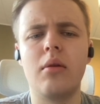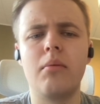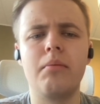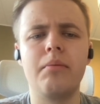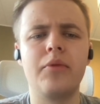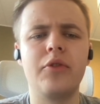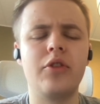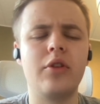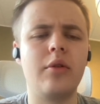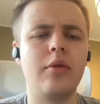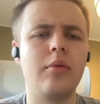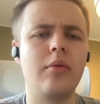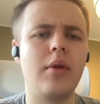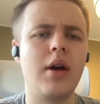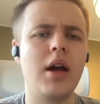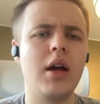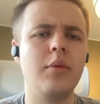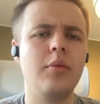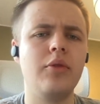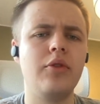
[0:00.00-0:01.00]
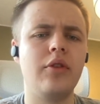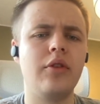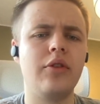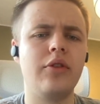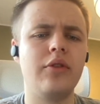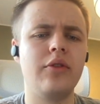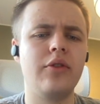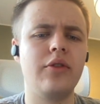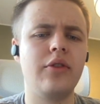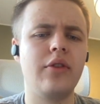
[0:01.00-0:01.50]
So I would
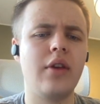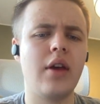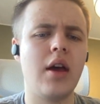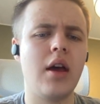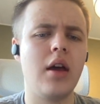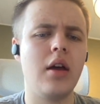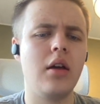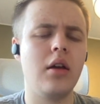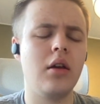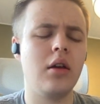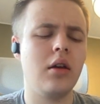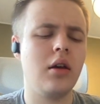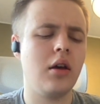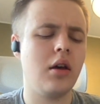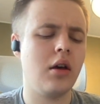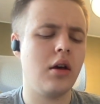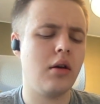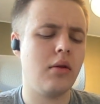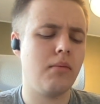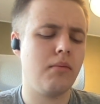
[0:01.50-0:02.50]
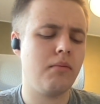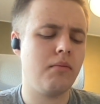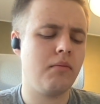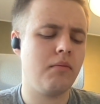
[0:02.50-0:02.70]
just say I'm